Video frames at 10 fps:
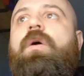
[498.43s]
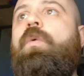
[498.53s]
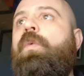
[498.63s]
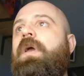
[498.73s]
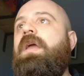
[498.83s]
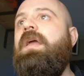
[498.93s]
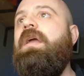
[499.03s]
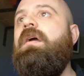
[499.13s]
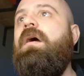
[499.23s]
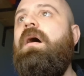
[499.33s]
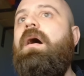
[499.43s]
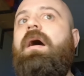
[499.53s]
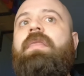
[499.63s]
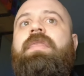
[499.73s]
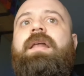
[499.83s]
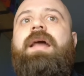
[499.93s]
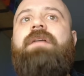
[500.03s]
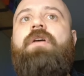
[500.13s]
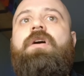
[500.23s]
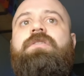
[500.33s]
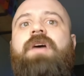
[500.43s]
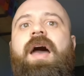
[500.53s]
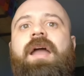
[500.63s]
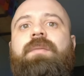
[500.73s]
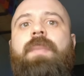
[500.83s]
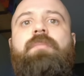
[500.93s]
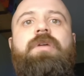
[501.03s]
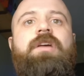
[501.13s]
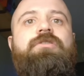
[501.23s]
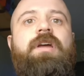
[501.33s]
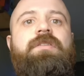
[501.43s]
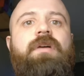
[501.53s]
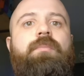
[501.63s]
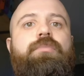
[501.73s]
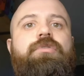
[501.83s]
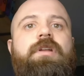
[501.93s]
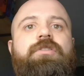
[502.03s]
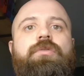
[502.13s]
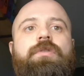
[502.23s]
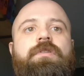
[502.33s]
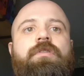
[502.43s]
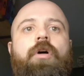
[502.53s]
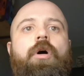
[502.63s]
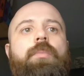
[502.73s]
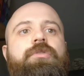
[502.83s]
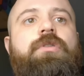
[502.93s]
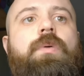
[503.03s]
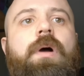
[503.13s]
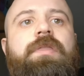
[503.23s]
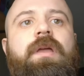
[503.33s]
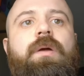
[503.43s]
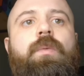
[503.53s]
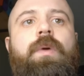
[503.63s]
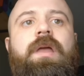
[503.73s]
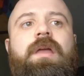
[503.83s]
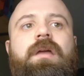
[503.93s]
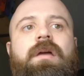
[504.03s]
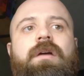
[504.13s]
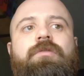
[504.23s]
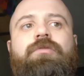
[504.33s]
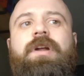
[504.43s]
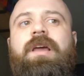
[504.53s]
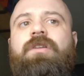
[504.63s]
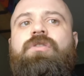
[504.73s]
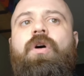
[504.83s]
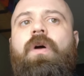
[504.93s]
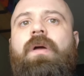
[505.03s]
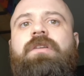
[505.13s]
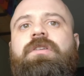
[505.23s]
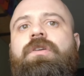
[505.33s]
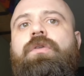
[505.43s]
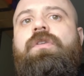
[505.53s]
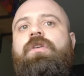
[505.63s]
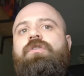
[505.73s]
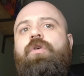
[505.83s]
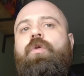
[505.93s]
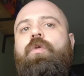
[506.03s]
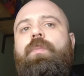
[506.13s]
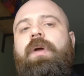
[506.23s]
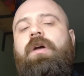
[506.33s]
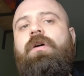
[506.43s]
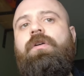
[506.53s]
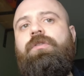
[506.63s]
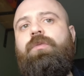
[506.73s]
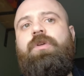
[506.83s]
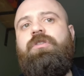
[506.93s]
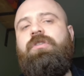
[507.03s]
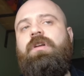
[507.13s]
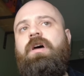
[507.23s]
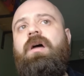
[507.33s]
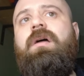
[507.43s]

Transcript: We then have our tag memory address. I'm pretty sure this is optional. I think we really are not going to use it at all because we're just going to